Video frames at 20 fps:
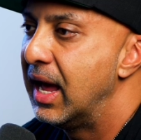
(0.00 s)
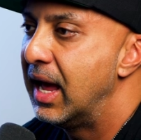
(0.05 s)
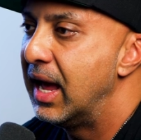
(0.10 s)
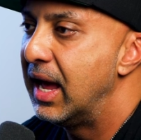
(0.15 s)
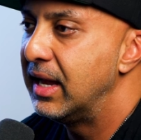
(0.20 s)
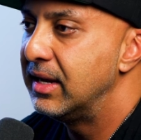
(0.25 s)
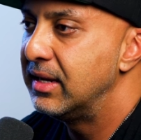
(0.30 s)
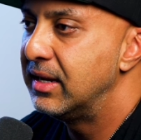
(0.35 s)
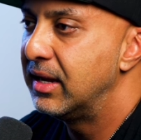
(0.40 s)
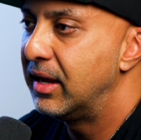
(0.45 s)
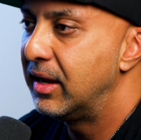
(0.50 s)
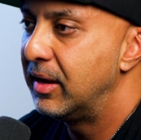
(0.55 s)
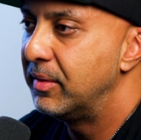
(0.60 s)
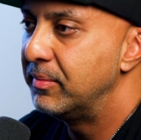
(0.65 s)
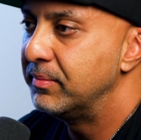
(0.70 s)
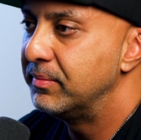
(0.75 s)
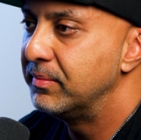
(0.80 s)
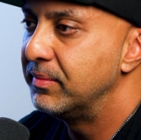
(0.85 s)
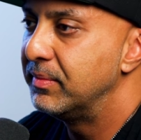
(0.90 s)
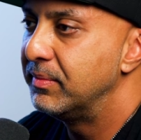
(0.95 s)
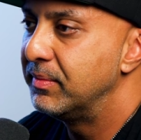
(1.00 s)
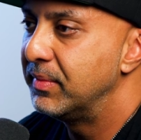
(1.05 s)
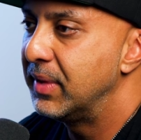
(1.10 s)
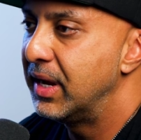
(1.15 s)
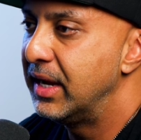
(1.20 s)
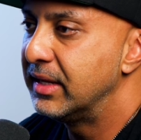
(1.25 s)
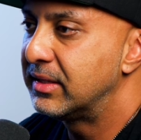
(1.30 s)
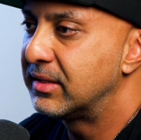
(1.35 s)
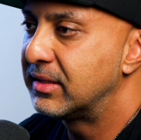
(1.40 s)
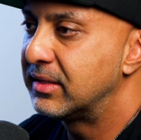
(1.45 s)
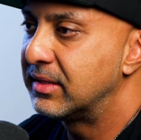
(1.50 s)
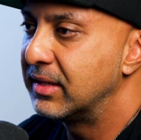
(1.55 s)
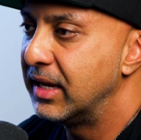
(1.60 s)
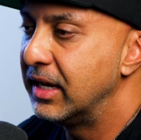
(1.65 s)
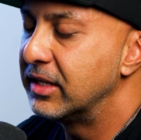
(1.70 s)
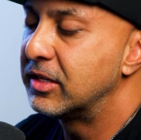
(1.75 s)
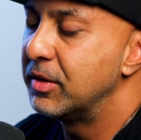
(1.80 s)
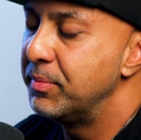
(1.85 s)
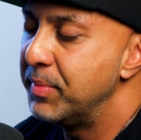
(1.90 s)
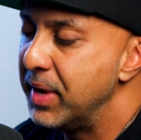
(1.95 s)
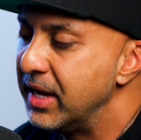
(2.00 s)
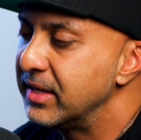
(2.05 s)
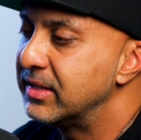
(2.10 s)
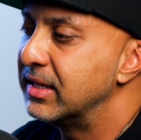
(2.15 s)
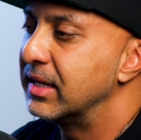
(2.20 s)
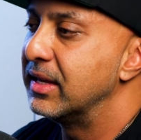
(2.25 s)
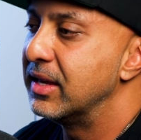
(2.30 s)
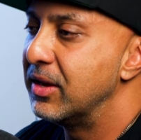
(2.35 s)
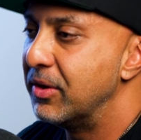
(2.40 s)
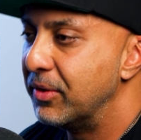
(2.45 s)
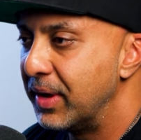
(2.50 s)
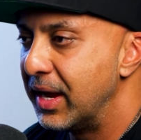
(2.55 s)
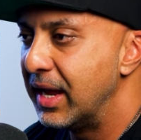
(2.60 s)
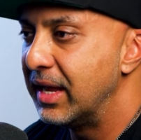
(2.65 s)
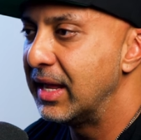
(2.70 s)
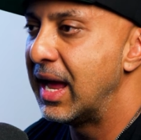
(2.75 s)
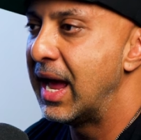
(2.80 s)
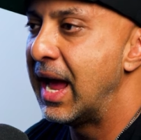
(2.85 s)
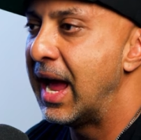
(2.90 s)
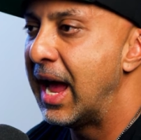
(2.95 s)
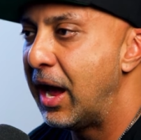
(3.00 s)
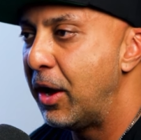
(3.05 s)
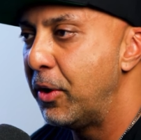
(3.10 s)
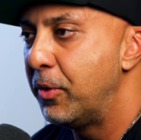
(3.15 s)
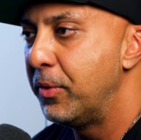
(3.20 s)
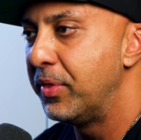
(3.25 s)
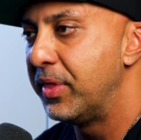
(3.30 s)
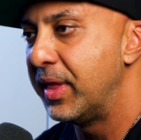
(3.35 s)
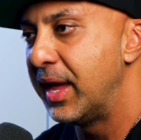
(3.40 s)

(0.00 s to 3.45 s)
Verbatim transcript: And um, it's, it's amazing, you know, it, how